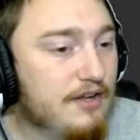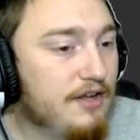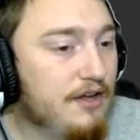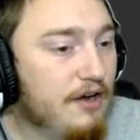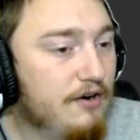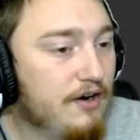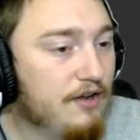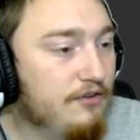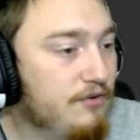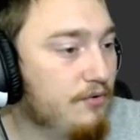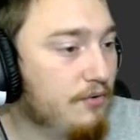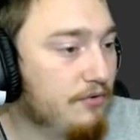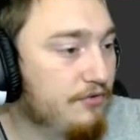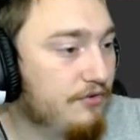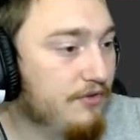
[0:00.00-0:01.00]
Alright,
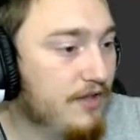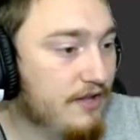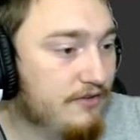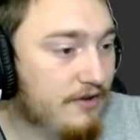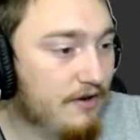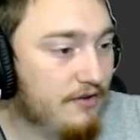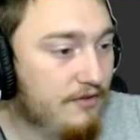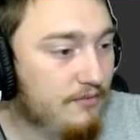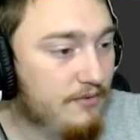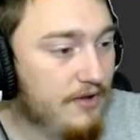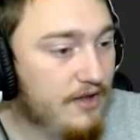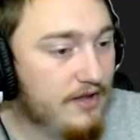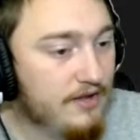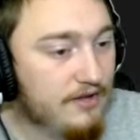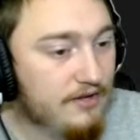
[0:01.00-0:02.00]
cool. So that's out of the
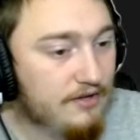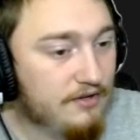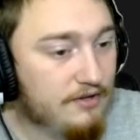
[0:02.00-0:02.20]
way.